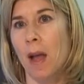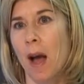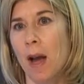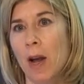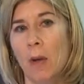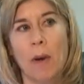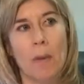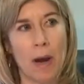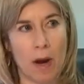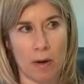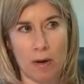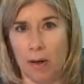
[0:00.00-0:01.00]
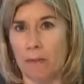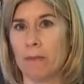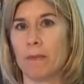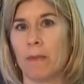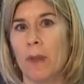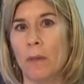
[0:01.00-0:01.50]
I know. Erica
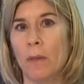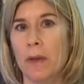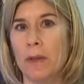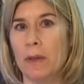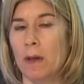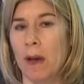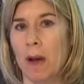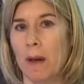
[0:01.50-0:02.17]
was